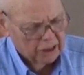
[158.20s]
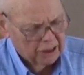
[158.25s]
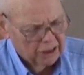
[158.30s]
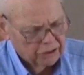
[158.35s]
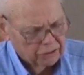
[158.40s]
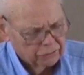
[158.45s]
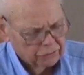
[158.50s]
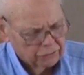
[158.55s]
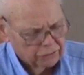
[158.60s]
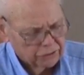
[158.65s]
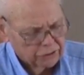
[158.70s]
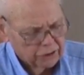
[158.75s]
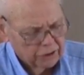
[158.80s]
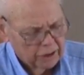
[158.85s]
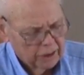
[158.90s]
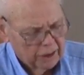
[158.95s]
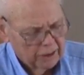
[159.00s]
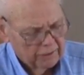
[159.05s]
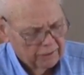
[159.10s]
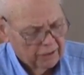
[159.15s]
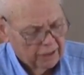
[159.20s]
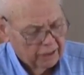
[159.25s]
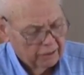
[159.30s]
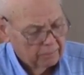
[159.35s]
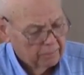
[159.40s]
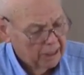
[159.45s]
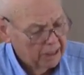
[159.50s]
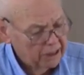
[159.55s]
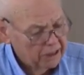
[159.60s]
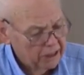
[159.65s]
Lazarus, that he
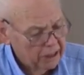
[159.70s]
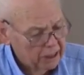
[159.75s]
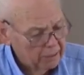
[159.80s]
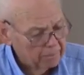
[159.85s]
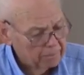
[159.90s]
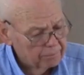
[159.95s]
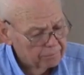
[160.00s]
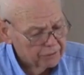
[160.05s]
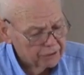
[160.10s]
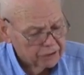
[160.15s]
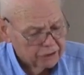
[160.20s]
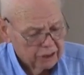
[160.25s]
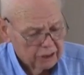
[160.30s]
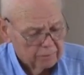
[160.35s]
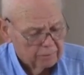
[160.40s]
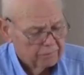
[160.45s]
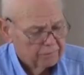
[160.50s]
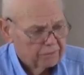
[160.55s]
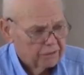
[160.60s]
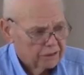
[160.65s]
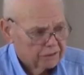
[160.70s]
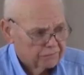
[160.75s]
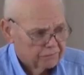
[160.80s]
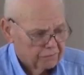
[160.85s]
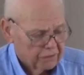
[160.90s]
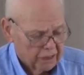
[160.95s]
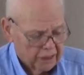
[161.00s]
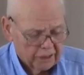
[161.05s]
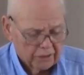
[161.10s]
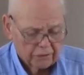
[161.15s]
may dip the tip of his
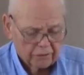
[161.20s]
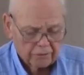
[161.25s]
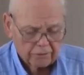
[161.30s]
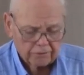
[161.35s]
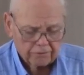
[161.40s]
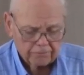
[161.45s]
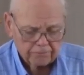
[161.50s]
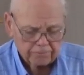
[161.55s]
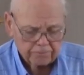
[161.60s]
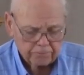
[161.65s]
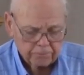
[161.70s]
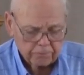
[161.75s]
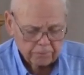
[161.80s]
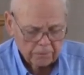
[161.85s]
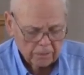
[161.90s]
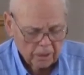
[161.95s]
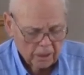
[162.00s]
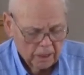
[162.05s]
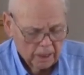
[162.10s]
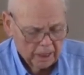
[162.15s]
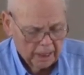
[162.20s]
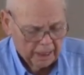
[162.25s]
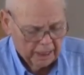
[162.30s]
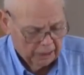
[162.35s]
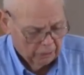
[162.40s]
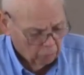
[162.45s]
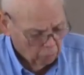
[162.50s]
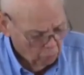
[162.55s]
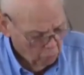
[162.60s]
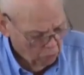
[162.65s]
finger
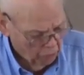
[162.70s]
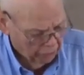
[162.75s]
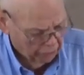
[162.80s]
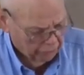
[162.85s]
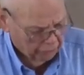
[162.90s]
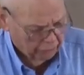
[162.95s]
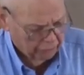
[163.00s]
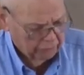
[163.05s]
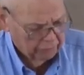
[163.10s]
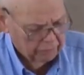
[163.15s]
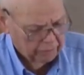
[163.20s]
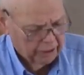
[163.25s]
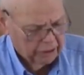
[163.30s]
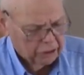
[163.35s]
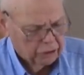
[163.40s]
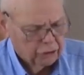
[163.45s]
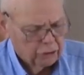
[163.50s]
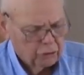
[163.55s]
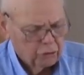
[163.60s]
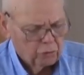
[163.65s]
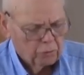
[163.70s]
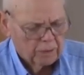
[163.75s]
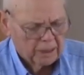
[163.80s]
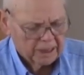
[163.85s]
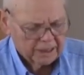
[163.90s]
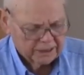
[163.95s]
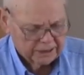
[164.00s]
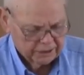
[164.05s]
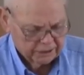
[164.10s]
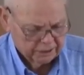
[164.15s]
in water and cool
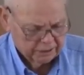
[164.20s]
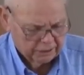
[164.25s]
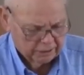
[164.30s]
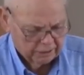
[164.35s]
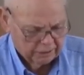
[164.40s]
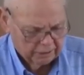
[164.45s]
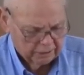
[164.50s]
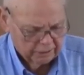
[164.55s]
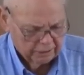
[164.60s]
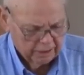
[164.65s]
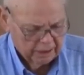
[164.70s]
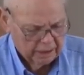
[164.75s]
my tongue.